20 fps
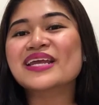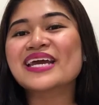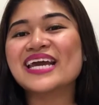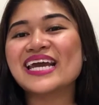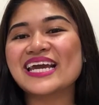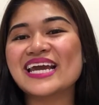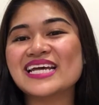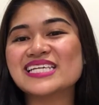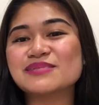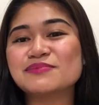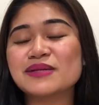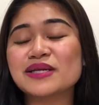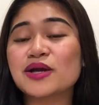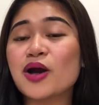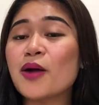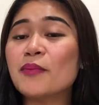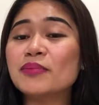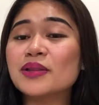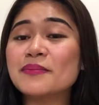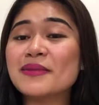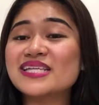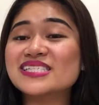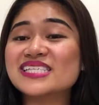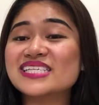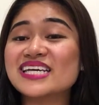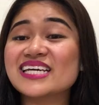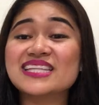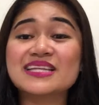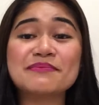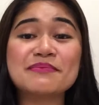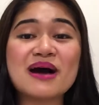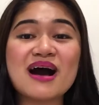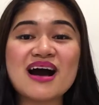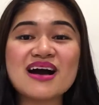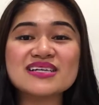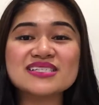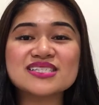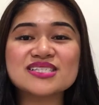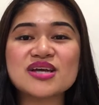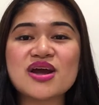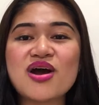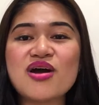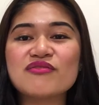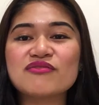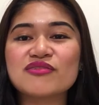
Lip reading: He has been complimented in the past